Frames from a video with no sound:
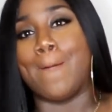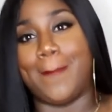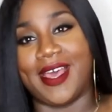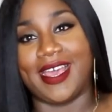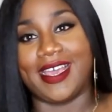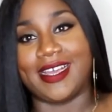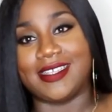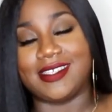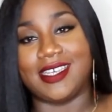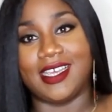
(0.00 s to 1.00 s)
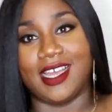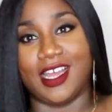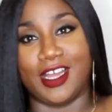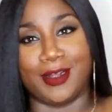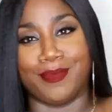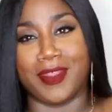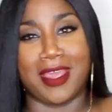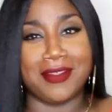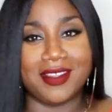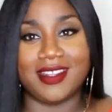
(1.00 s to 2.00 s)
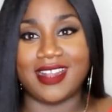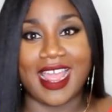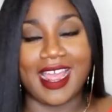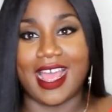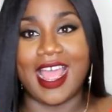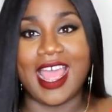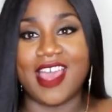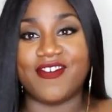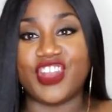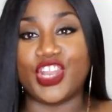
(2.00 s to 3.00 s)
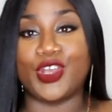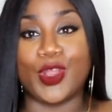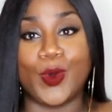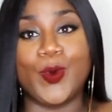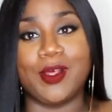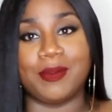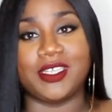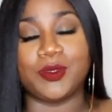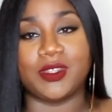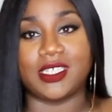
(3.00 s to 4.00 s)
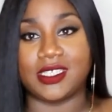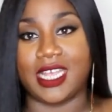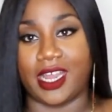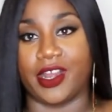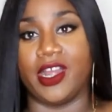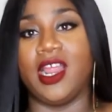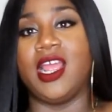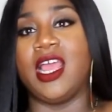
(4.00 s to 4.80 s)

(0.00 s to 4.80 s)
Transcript: But um, other than that, I have no complaints with this hair